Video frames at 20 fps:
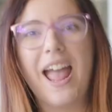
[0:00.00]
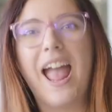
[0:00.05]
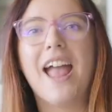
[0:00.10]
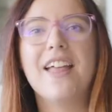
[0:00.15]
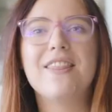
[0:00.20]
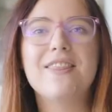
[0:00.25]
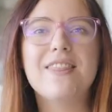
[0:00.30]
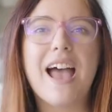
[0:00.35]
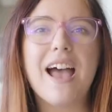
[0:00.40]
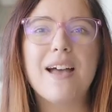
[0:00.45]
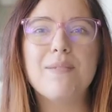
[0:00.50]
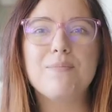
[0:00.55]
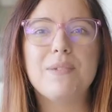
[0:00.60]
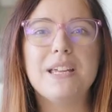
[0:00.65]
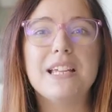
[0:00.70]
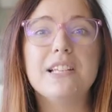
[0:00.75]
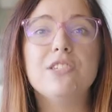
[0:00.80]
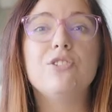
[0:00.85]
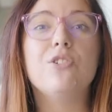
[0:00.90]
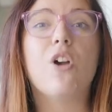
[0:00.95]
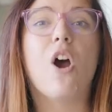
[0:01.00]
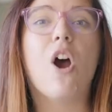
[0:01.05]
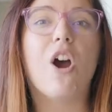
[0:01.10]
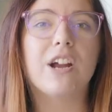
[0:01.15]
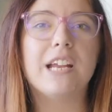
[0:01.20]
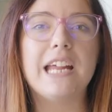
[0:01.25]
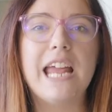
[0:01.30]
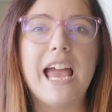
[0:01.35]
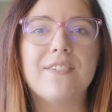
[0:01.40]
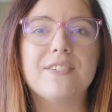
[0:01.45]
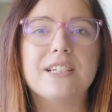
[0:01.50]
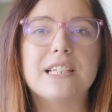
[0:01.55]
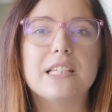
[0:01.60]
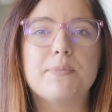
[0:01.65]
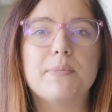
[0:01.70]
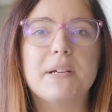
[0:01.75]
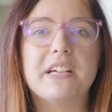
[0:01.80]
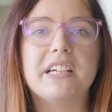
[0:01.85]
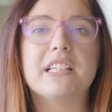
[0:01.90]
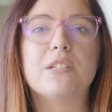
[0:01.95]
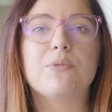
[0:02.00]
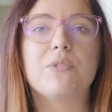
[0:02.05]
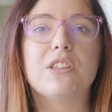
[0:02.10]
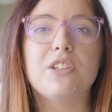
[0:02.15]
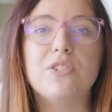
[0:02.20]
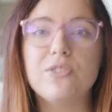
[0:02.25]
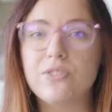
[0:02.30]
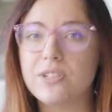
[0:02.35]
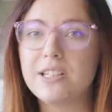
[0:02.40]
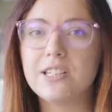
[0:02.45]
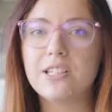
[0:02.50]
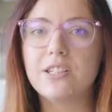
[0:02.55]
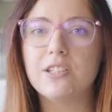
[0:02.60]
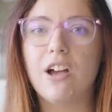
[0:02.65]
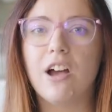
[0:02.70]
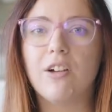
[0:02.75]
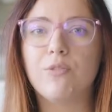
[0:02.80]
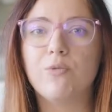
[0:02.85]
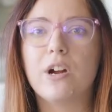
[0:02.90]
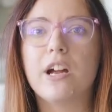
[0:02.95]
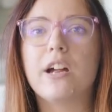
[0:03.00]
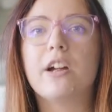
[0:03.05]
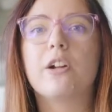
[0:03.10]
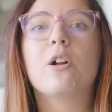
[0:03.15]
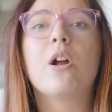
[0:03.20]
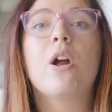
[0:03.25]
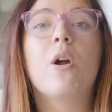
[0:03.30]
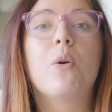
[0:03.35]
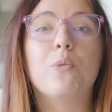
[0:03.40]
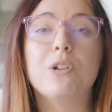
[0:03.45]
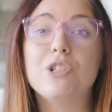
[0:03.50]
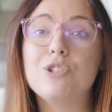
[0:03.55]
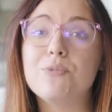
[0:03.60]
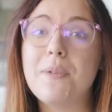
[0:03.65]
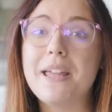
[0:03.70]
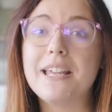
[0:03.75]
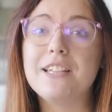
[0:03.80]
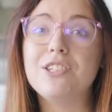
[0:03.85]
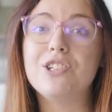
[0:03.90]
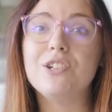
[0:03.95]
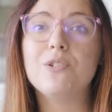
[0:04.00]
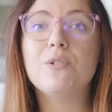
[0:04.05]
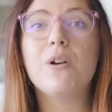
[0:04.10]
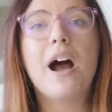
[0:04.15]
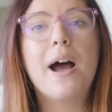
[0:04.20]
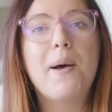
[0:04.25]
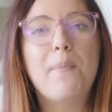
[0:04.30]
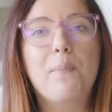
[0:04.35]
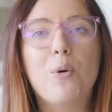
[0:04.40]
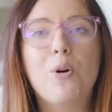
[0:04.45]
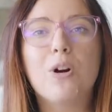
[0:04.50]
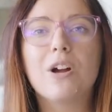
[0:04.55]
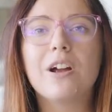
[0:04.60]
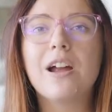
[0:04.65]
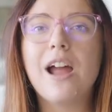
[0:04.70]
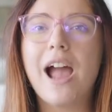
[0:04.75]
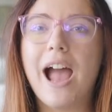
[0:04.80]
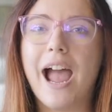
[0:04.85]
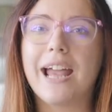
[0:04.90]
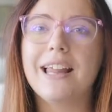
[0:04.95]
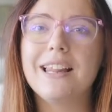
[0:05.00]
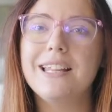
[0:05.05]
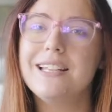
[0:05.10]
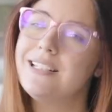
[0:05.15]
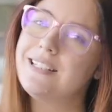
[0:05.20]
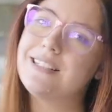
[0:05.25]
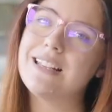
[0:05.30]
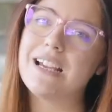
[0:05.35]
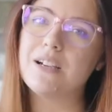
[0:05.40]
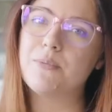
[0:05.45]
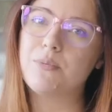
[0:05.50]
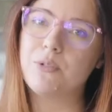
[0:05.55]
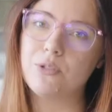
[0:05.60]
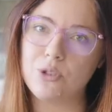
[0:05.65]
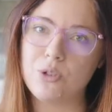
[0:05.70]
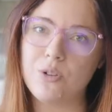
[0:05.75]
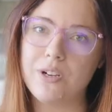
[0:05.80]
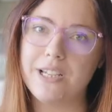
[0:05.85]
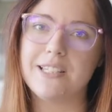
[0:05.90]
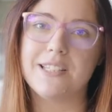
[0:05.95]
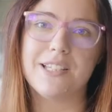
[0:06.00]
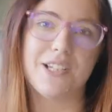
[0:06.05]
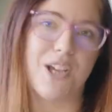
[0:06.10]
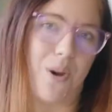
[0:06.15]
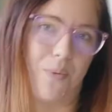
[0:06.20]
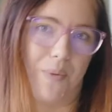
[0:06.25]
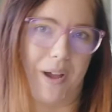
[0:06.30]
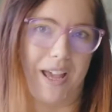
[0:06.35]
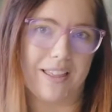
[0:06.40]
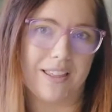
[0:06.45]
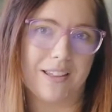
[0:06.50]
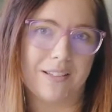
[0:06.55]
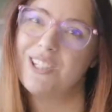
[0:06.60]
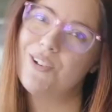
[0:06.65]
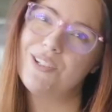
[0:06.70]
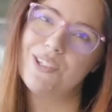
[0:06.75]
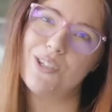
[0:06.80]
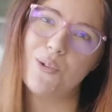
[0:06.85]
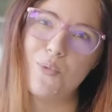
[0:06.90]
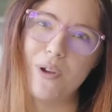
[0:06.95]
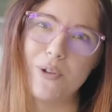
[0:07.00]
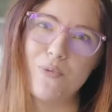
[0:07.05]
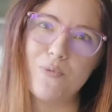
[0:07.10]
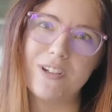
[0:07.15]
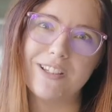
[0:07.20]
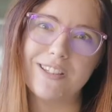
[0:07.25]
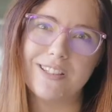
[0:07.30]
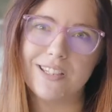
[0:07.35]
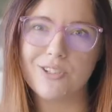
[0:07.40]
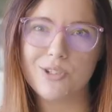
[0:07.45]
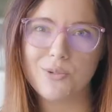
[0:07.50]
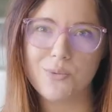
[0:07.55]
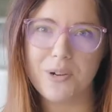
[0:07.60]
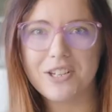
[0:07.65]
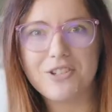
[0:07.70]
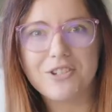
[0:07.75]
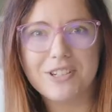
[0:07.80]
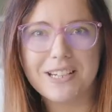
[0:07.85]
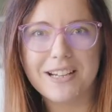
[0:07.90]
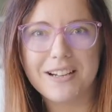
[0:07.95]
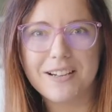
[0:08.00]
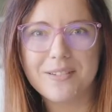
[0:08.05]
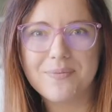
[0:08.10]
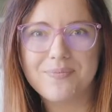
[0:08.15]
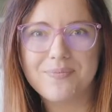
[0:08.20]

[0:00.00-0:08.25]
And that means you already have experience with using the software, which makes you a more highly desirable choice to go with. So it's a win-win situation here.